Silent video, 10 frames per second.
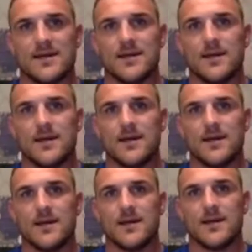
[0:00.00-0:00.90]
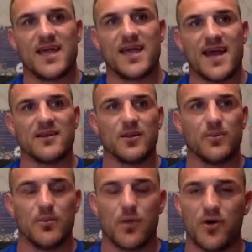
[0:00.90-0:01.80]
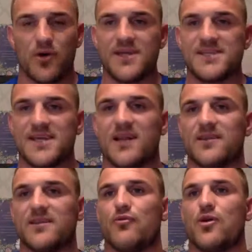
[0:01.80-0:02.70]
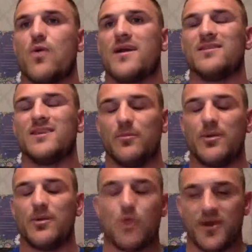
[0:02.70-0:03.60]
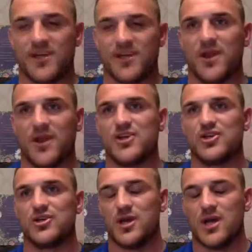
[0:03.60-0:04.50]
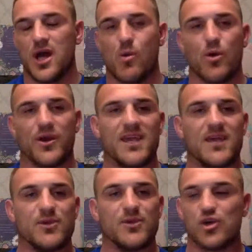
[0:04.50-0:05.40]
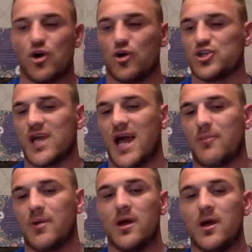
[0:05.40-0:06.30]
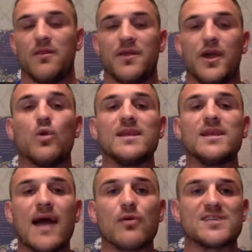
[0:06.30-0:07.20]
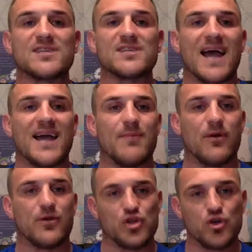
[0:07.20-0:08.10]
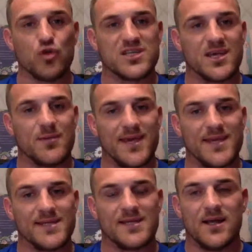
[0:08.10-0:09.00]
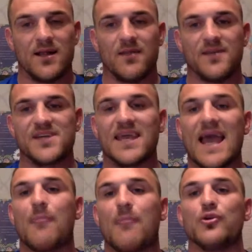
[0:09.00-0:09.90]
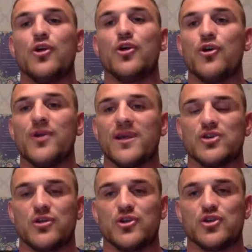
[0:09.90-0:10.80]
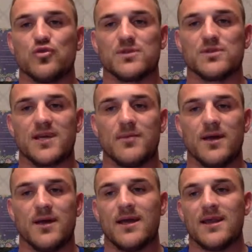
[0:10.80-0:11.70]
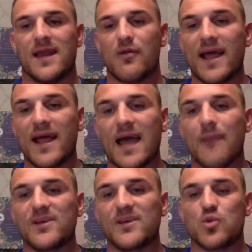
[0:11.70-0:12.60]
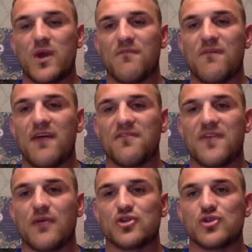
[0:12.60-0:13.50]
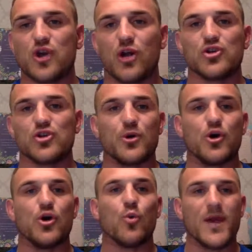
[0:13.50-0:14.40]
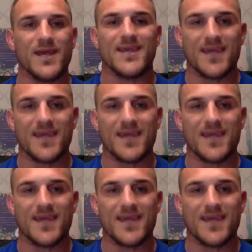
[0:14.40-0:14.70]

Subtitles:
because they are a little bit more detailed and they require a little bit more explanation, and we want to keep this short and sharp. The only downside about the dual team is there's a cap on your earnings on the dual team. Now, that cap is $25,000 per week.